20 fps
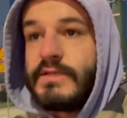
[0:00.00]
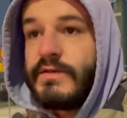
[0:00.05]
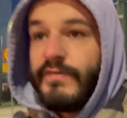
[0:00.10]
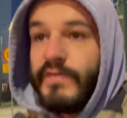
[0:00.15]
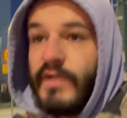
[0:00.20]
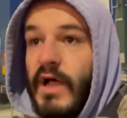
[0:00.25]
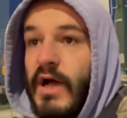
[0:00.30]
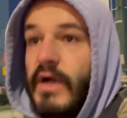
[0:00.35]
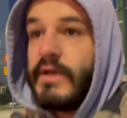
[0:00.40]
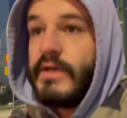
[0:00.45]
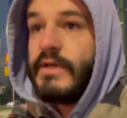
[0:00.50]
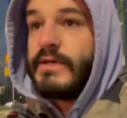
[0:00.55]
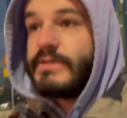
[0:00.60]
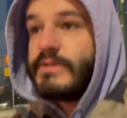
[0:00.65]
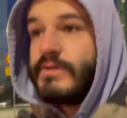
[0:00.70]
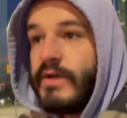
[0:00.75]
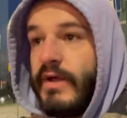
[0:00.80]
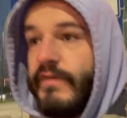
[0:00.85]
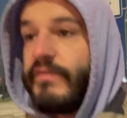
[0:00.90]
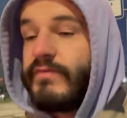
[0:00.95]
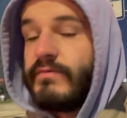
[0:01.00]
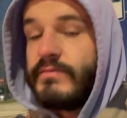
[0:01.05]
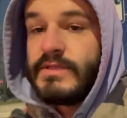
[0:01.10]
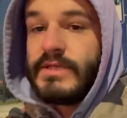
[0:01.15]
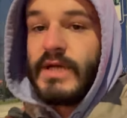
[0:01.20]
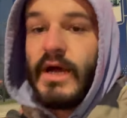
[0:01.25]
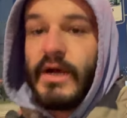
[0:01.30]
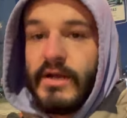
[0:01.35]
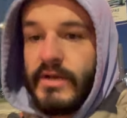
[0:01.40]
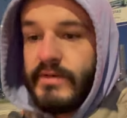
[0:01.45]
to vlog yesterday from
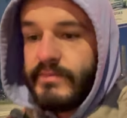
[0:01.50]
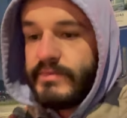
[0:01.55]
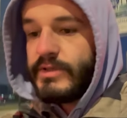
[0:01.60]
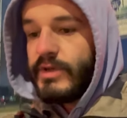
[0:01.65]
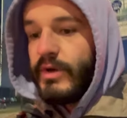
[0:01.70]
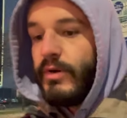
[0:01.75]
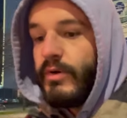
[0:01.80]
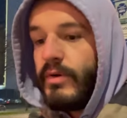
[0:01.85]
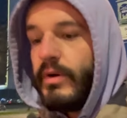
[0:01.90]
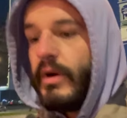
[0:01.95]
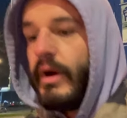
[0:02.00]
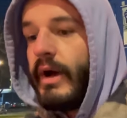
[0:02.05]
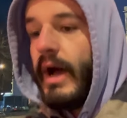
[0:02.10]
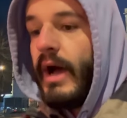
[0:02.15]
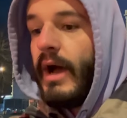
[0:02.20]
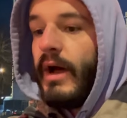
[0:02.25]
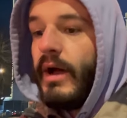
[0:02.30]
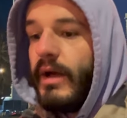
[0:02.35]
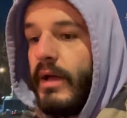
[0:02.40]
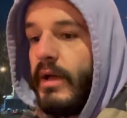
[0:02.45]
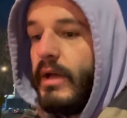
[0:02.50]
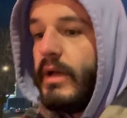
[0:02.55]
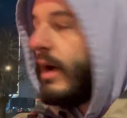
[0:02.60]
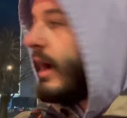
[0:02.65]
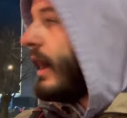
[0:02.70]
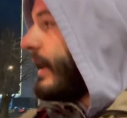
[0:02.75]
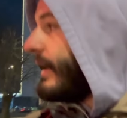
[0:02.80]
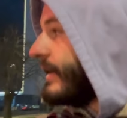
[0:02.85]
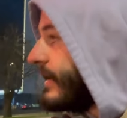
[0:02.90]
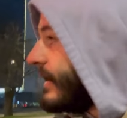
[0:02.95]
Zagreb. So
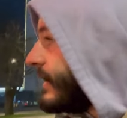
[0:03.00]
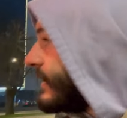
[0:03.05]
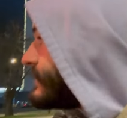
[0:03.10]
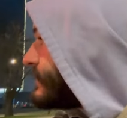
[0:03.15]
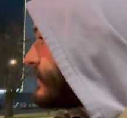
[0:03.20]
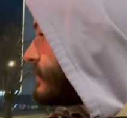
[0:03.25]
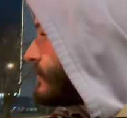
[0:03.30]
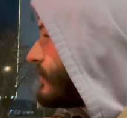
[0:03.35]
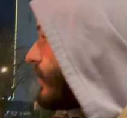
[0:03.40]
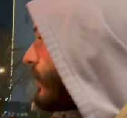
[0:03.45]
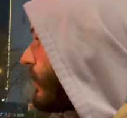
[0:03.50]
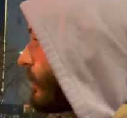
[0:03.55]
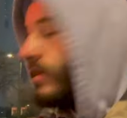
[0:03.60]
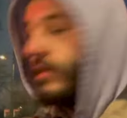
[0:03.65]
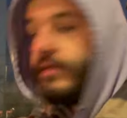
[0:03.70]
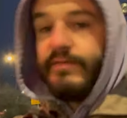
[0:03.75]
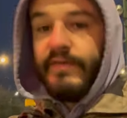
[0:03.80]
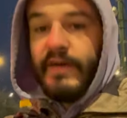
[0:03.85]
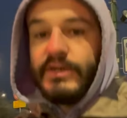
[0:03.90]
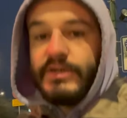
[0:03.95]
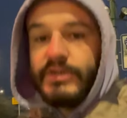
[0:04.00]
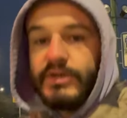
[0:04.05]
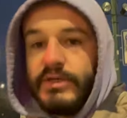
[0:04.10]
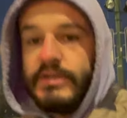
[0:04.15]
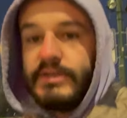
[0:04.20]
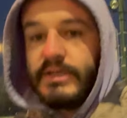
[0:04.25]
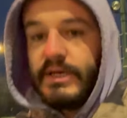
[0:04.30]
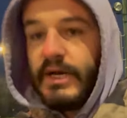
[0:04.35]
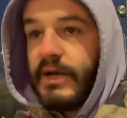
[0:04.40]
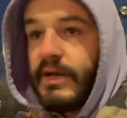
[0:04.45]
I didn't get to do a whole adventure
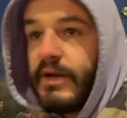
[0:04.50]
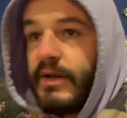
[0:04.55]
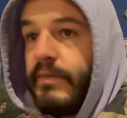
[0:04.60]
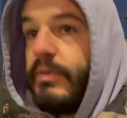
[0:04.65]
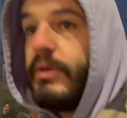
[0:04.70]
in Zagreb.